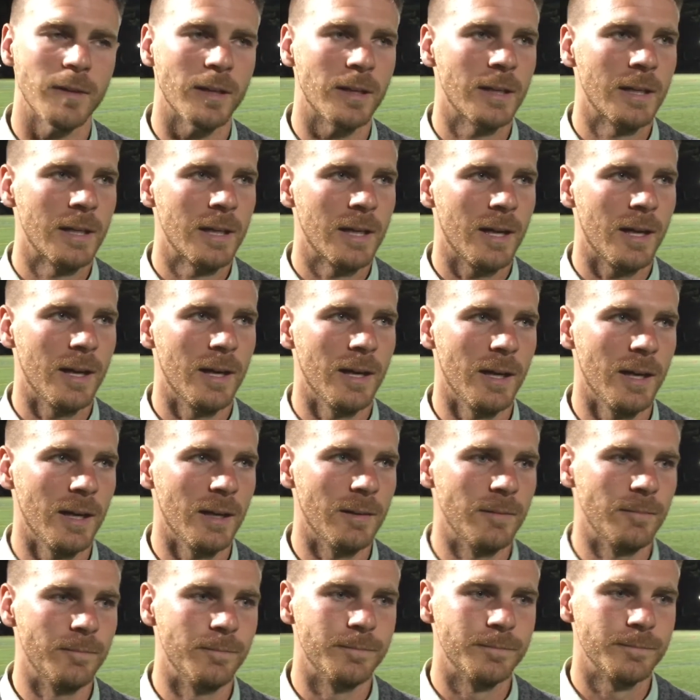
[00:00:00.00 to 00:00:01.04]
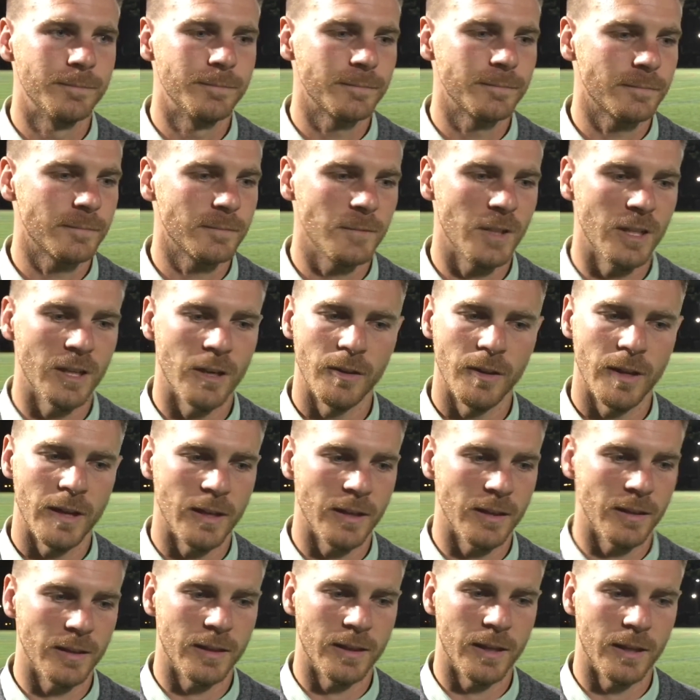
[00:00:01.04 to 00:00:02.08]
And um, you know,
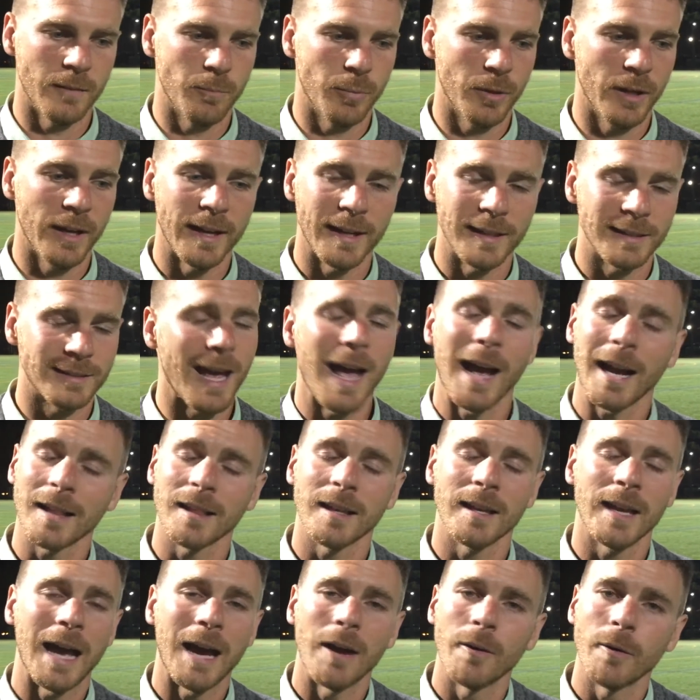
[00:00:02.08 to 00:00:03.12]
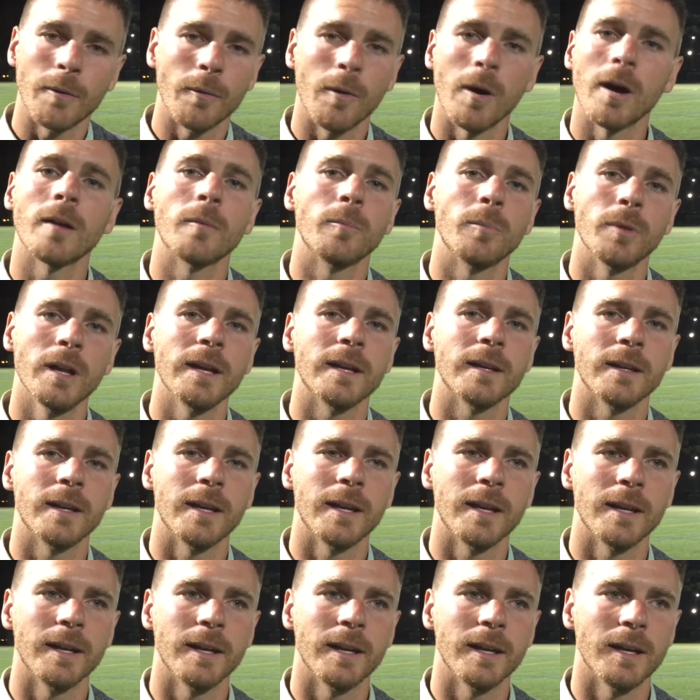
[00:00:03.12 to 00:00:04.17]
they, they played exactly how we want to play,
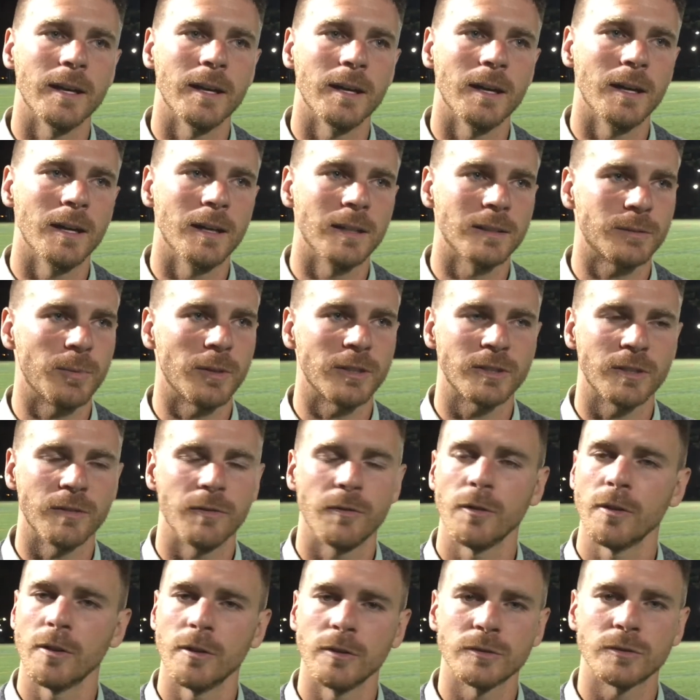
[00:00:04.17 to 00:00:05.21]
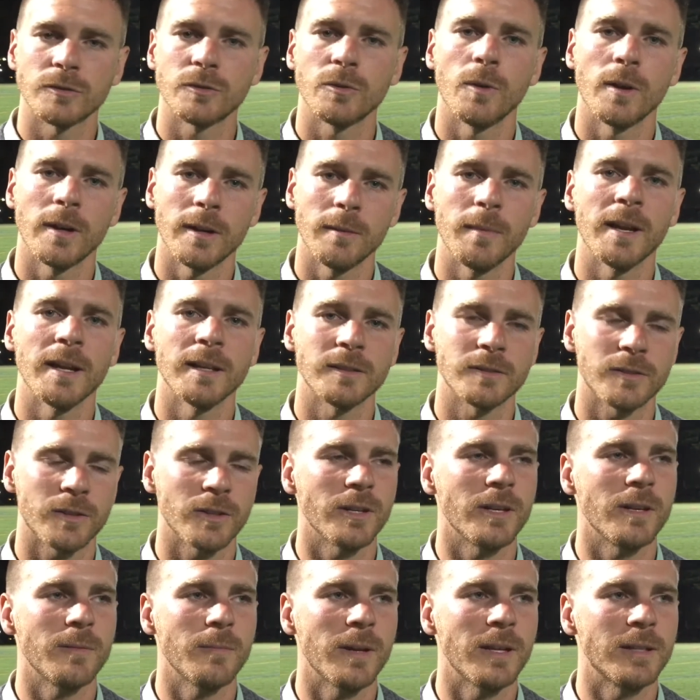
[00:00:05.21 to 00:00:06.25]
and uh, especially for those 20 minutes,
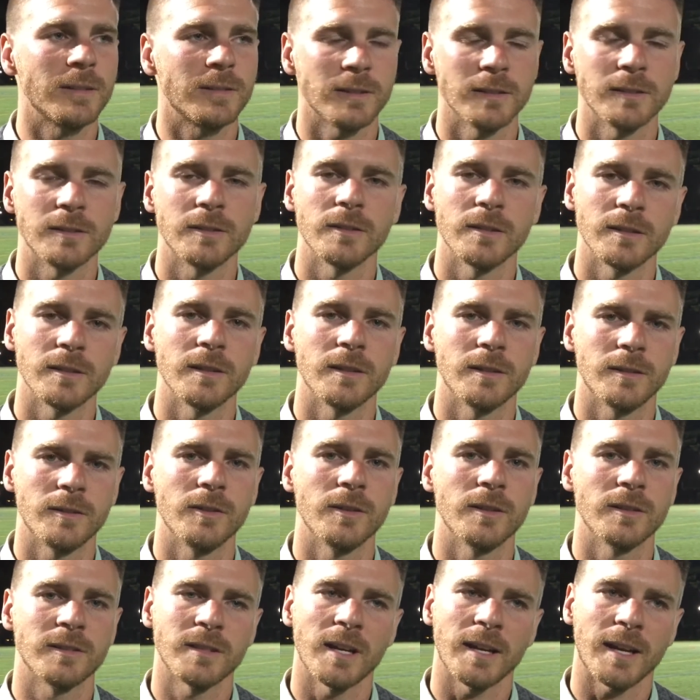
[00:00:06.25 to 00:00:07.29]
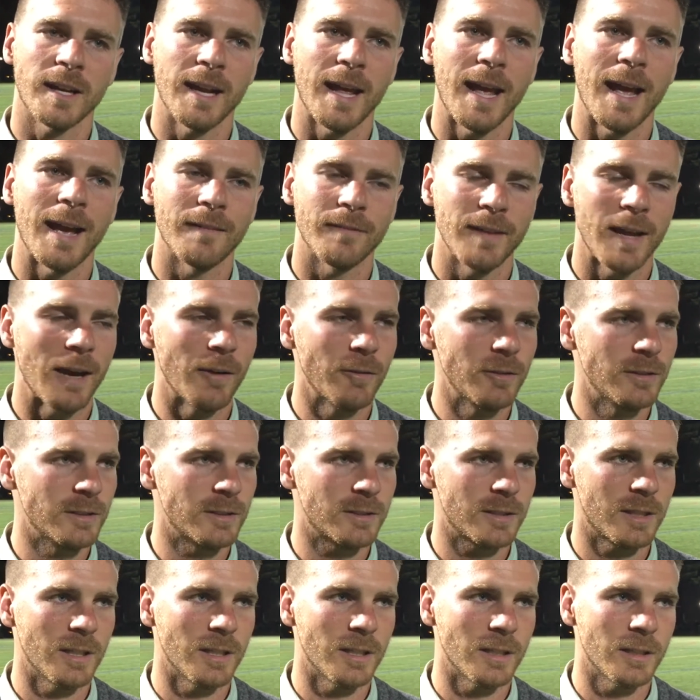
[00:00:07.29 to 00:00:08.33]
30 minutes into the to the second half. Now we
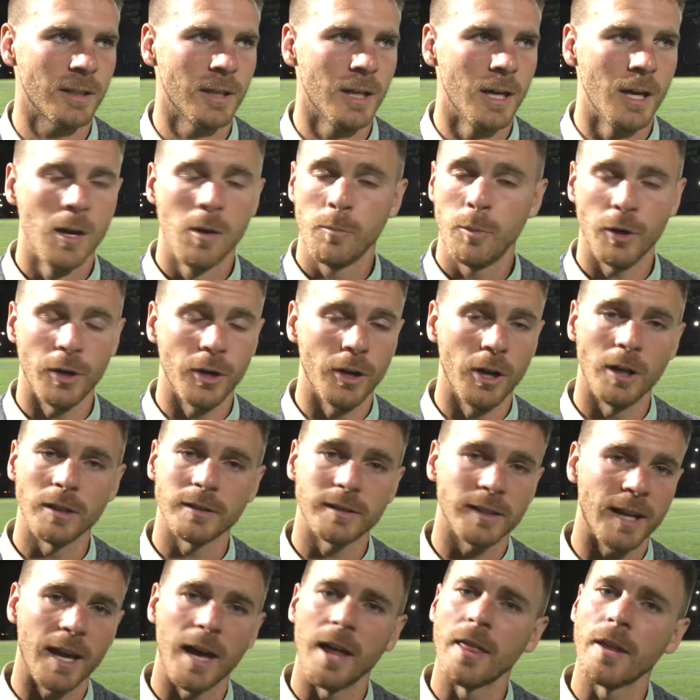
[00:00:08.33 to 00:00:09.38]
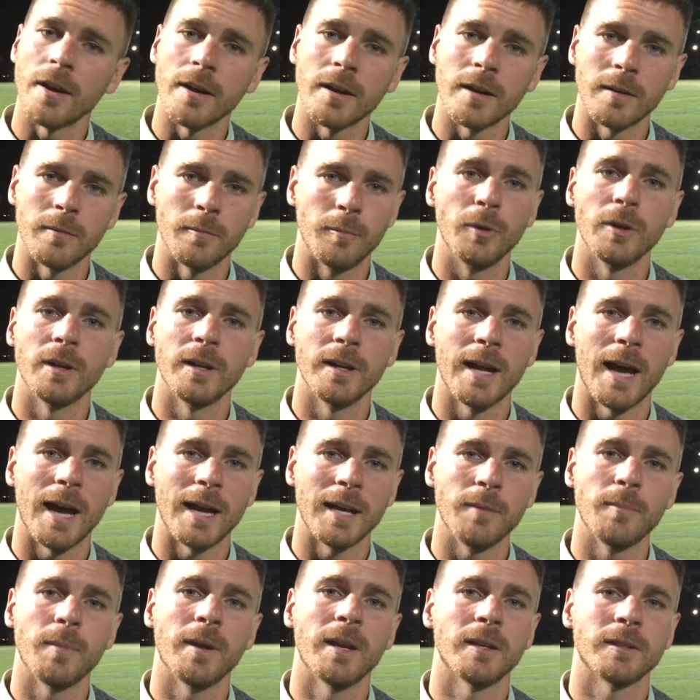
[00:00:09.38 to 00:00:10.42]
just got to put it all together and put a
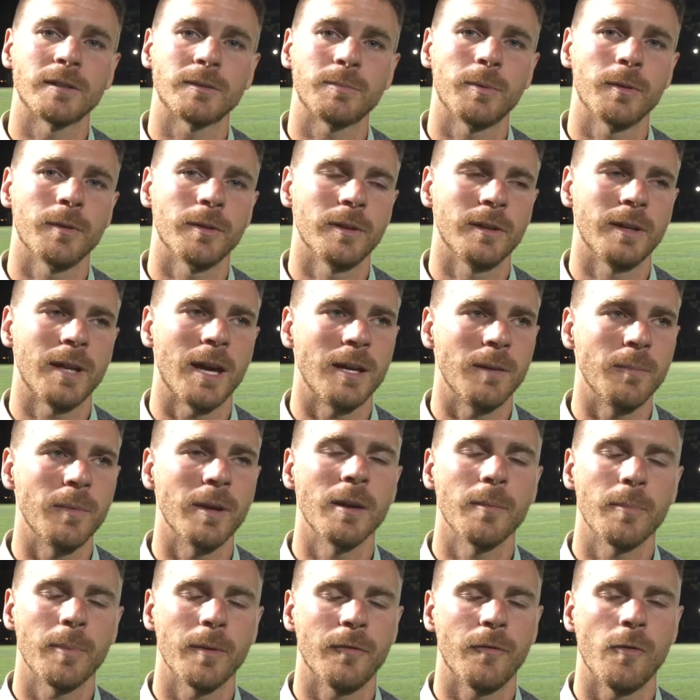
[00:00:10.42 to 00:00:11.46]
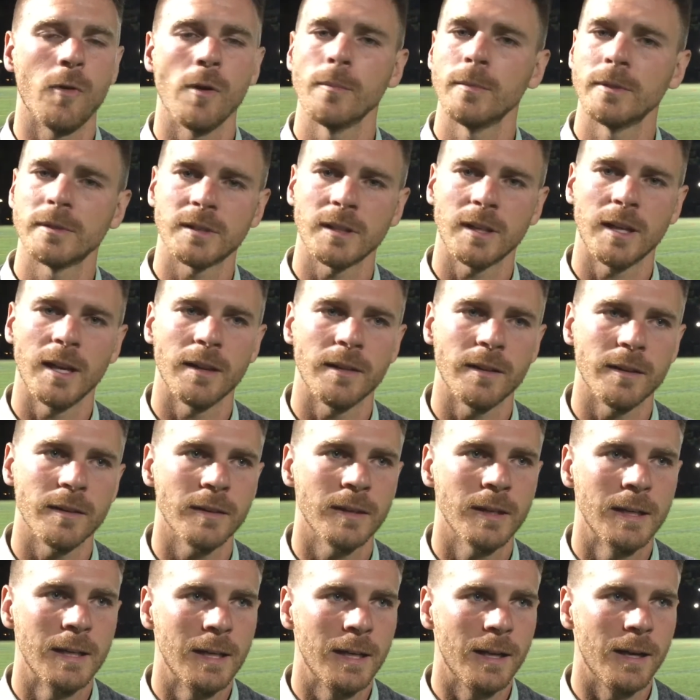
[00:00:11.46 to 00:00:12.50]
90 minutes per 90 minute performance together.